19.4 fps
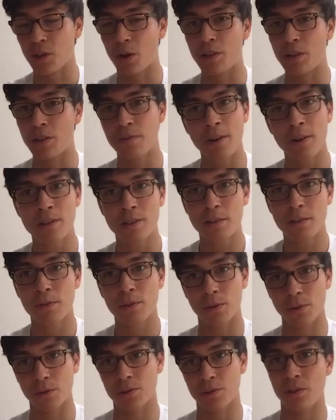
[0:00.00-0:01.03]
it's very
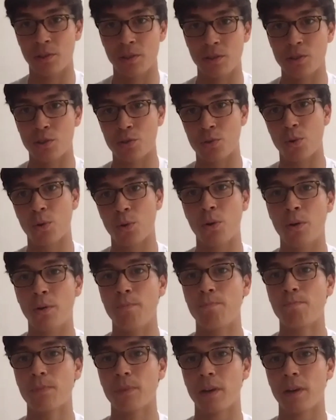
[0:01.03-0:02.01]
difficult to draw